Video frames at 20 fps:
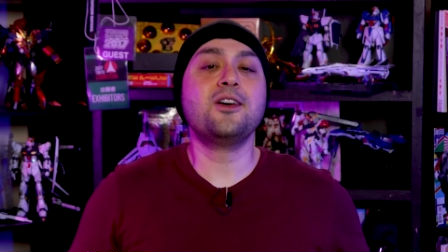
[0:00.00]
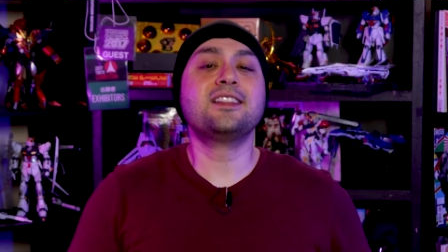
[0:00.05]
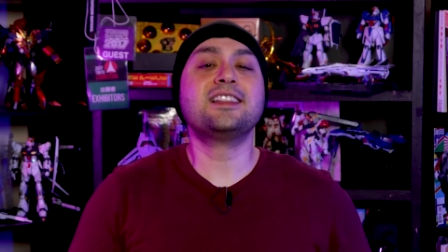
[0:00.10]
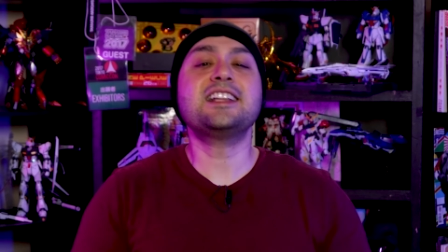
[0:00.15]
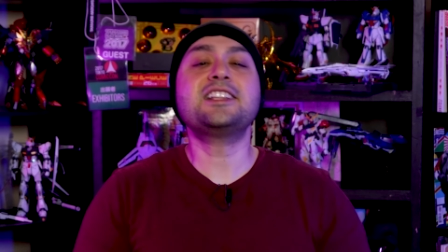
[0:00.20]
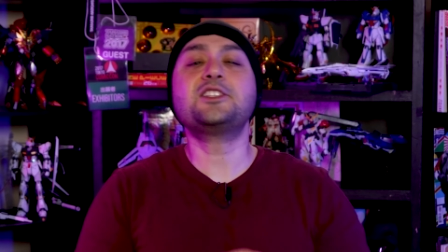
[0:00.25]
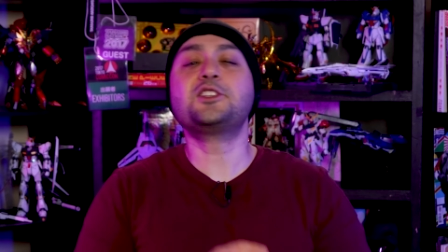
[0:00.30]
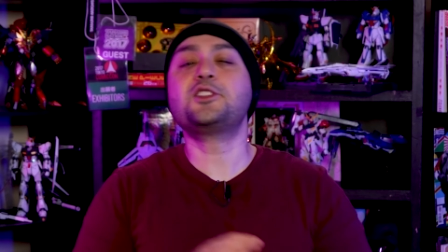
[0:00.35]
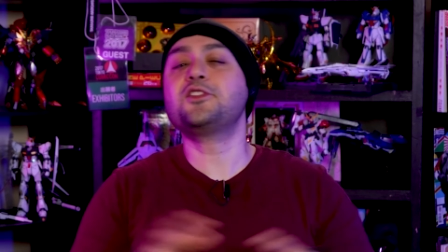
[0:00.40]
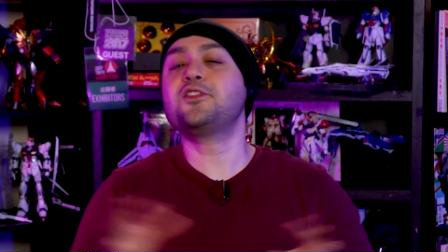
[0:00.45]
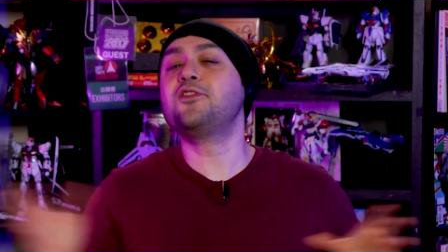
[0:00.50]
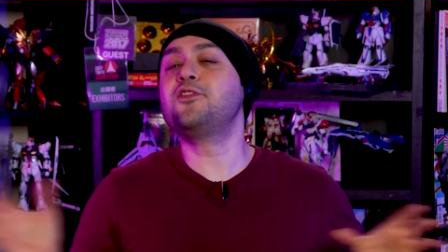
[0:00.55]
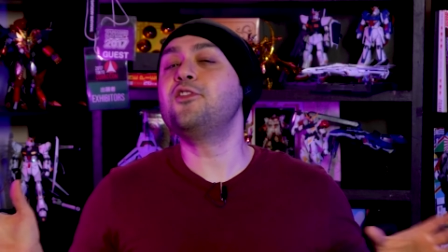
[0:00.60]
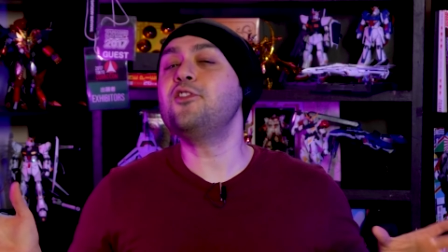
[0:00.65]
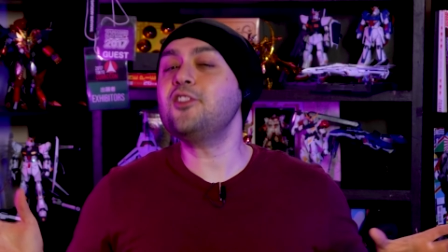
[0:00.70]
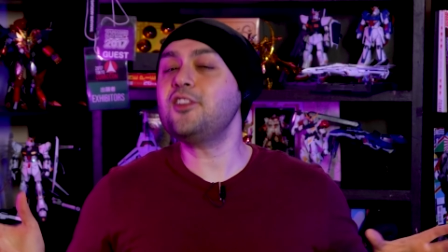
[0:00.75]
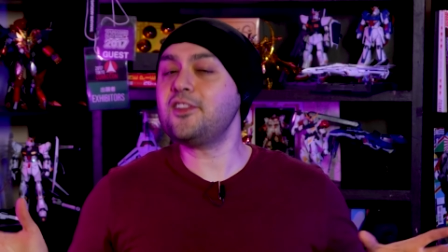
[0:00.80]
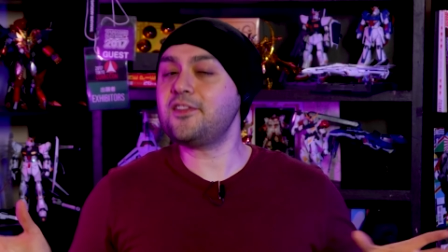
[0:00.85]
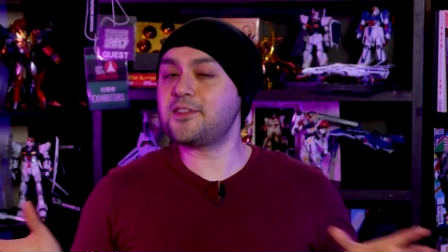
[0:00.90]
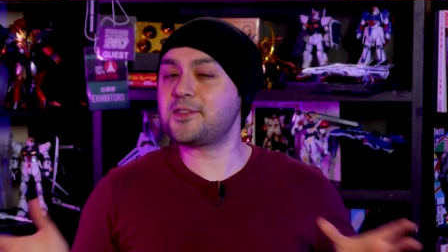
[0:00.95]
that's
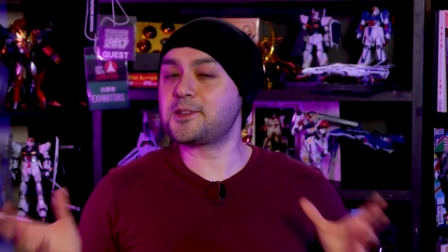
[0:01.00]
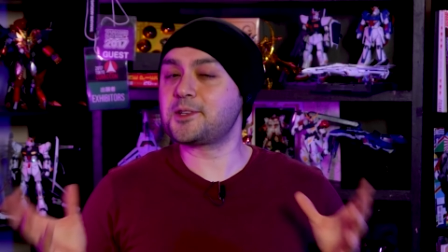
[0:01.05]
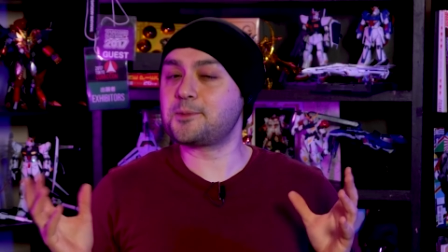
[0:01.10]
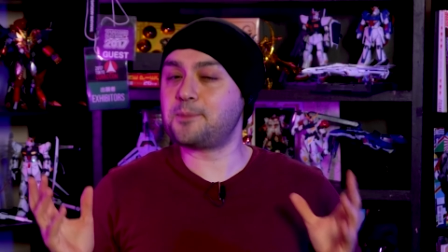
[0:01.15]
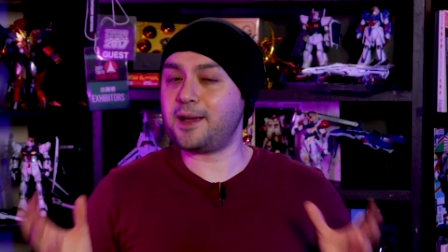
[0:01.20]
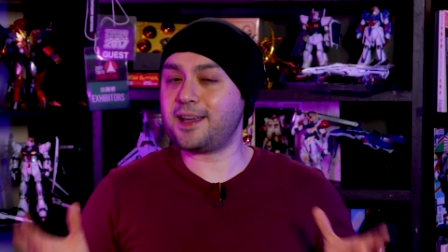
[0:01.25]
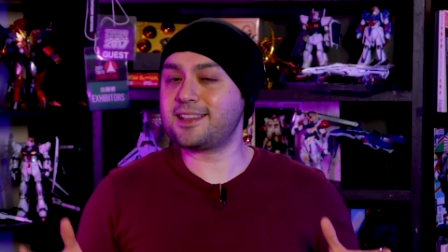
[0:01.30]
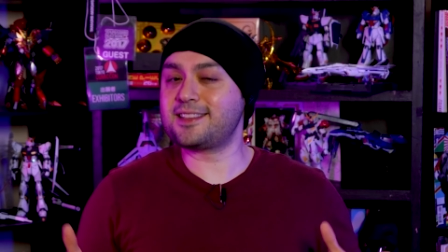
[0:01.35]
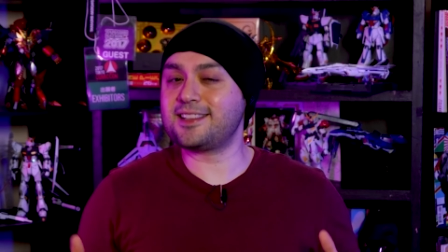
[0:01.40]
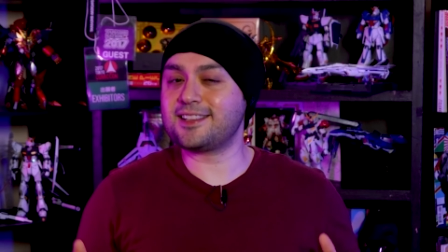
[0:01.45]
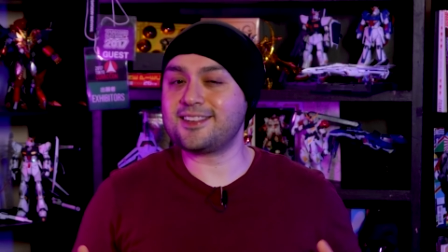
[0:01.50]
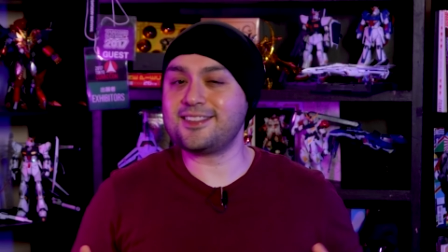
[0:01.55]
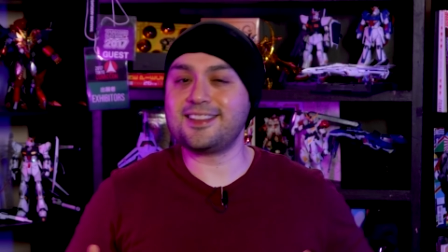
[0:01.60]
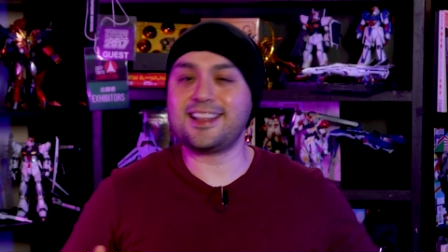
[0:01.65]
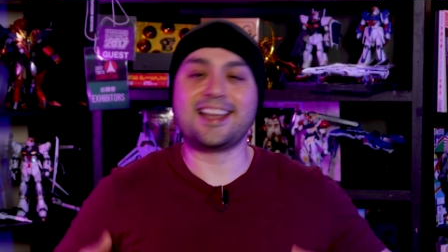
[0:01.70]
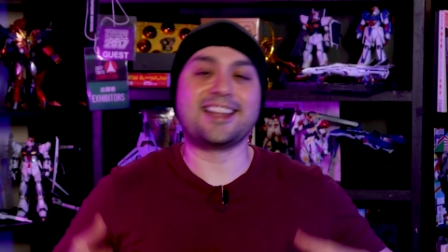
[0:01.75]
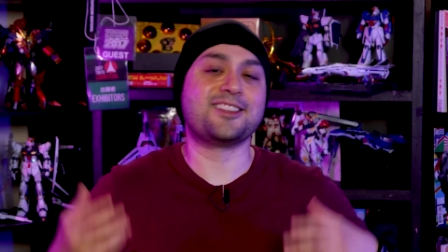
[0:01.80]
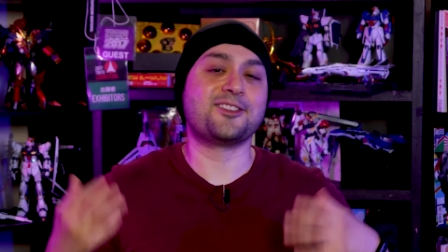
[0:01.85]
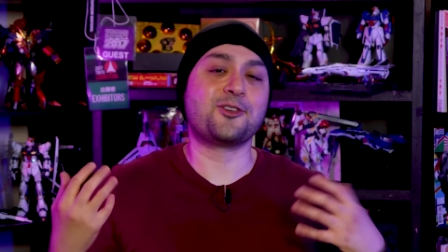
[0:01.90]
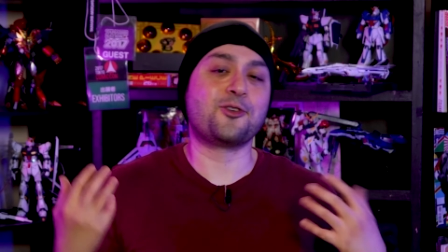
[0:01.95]
full of
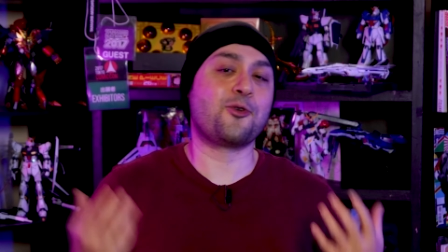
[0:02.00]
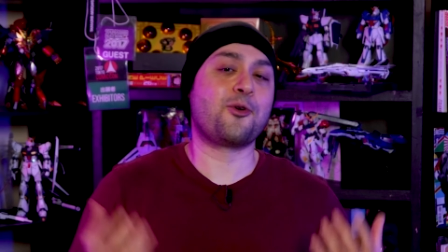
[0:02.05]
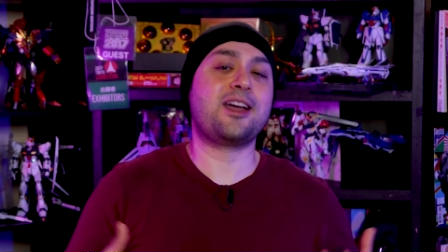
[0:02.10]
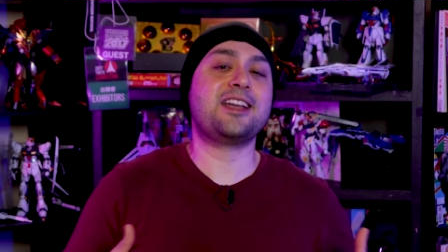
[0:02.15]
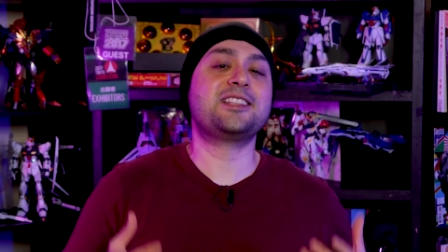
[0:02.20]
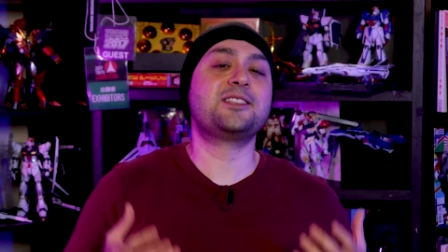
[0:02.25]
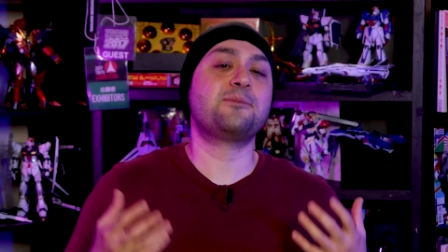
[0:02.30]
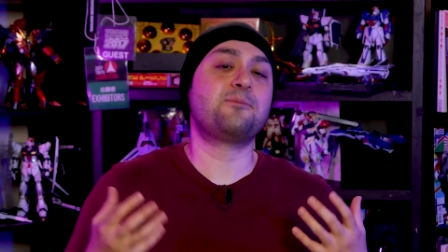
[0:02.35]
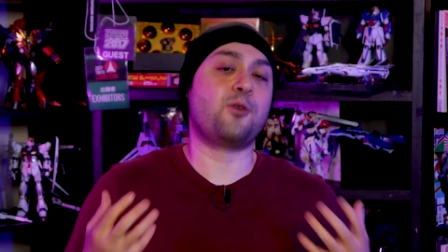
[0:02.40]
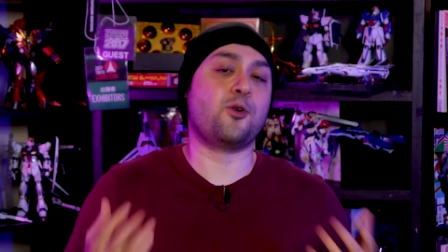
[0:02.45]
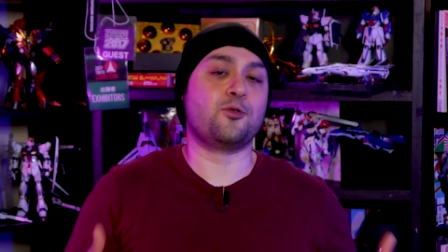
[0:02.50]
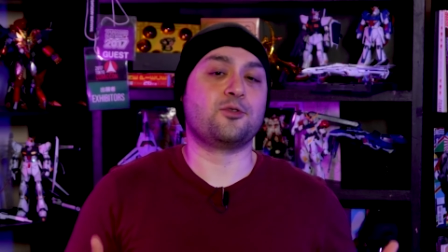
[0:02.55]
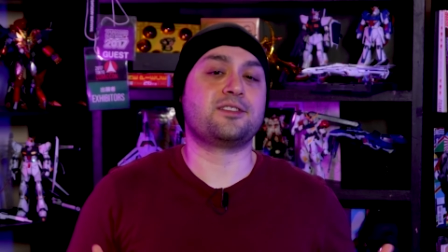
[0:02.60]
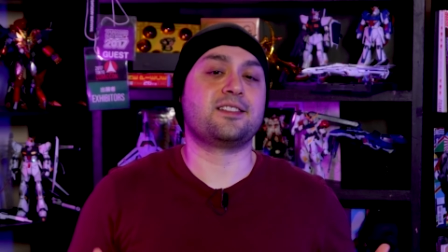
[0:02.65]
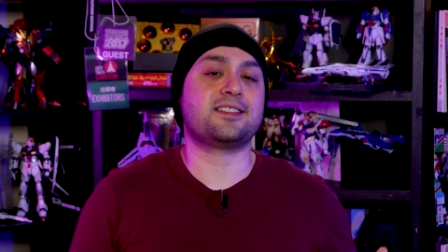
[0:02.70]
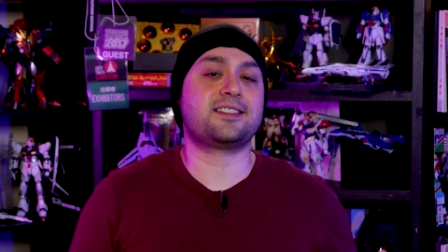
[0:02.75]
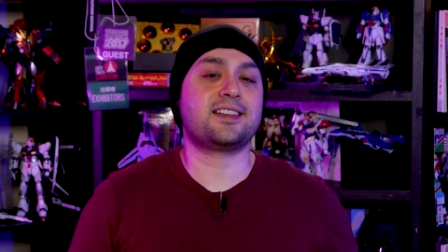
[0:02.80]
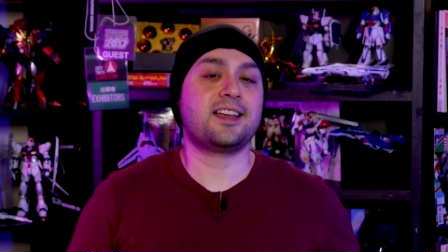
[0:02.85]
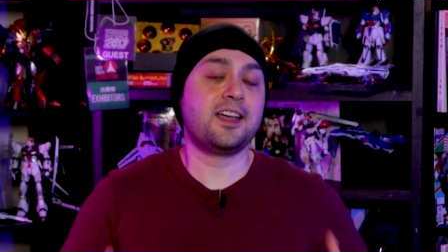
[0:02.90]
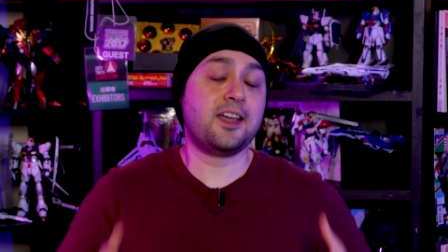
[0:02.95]
spectacle and great
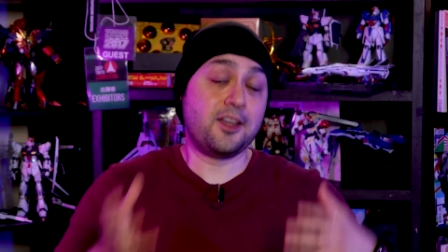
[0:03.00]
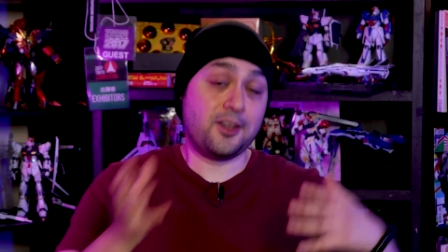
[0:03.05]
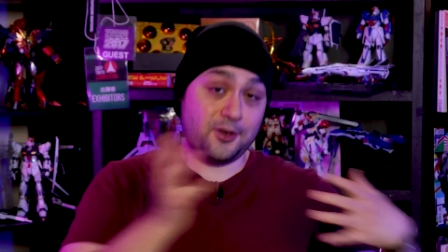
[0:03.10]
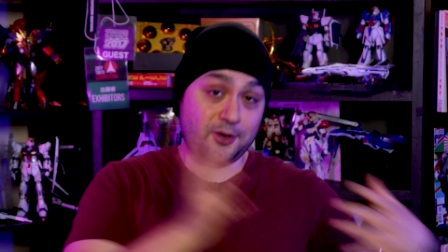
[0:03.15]
poses,